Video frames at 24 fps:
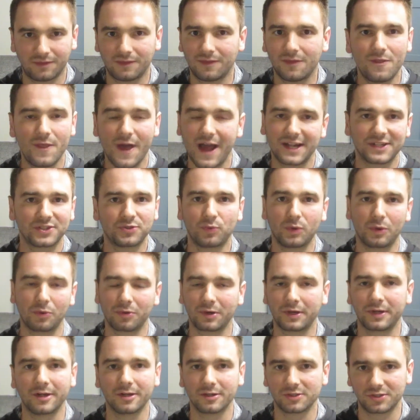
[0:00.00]
That's what
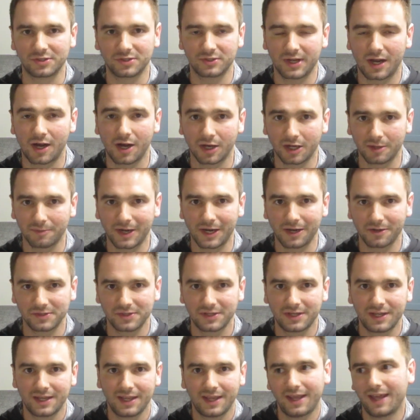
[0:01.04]
we're here to talk about.
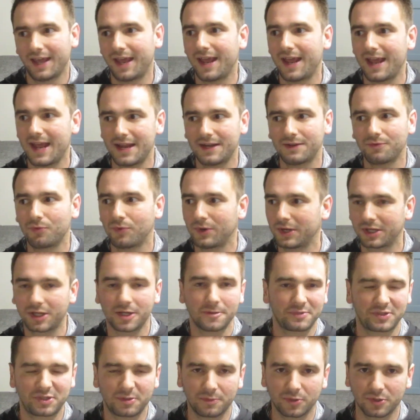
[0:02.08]
And when it
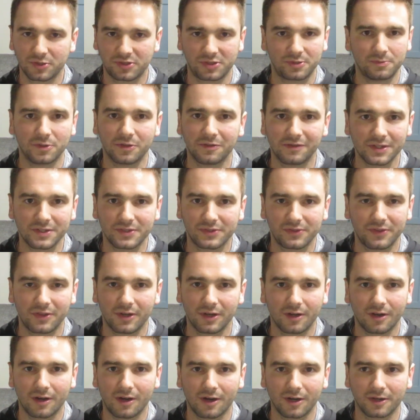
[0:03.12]
comes to books to movies,
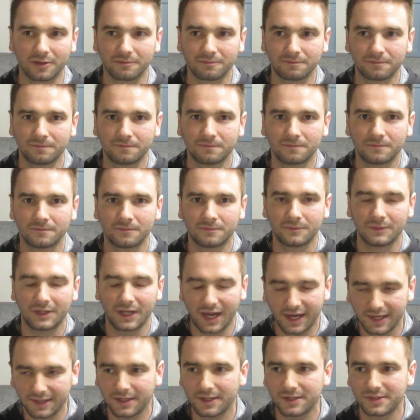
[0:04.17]
there are
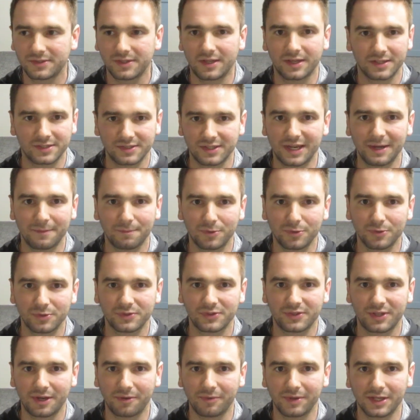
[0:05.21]
endless
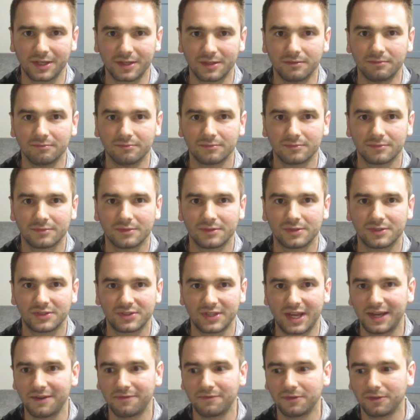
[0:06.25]
examples that we can
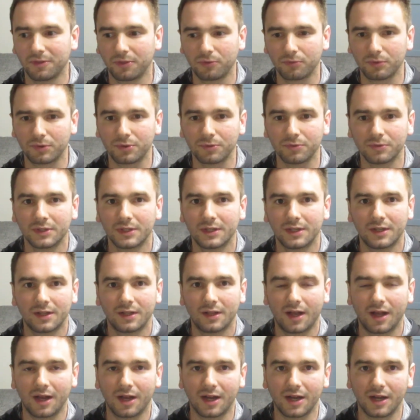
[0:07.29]
siphon through
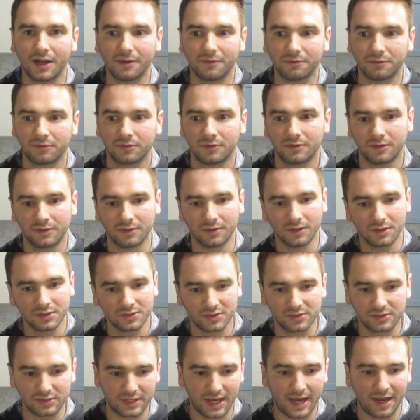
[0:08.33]
of this
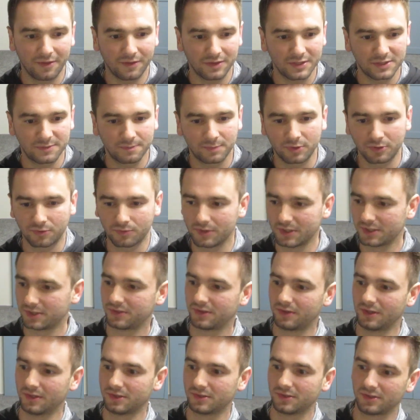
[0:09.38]
is how this book
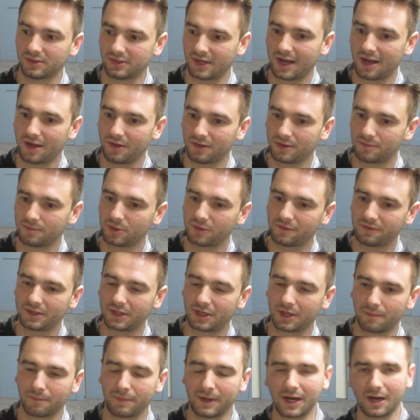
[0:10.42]
was, this is how the movie
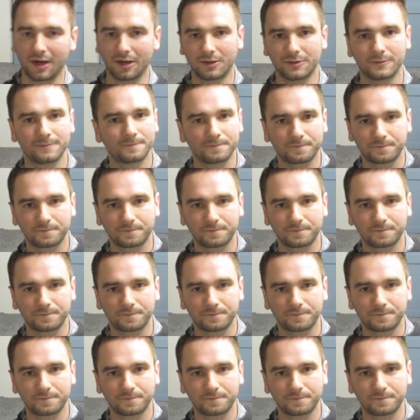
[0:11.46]
compared.